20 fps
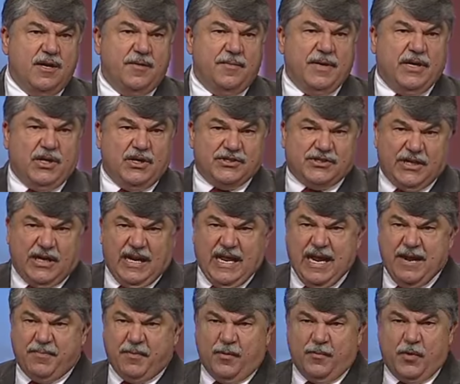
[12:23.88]
Because the
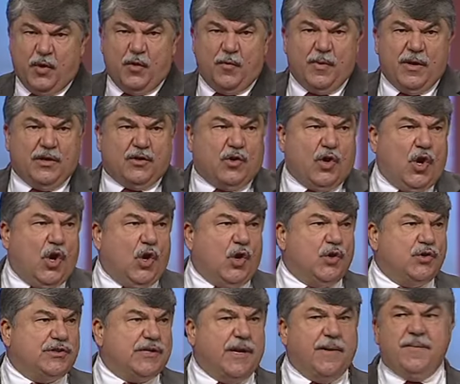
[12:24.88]
labor movement
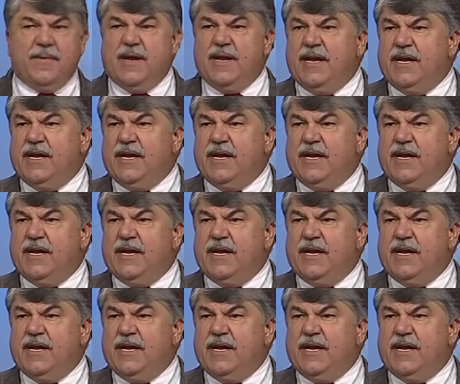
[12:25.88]
grows and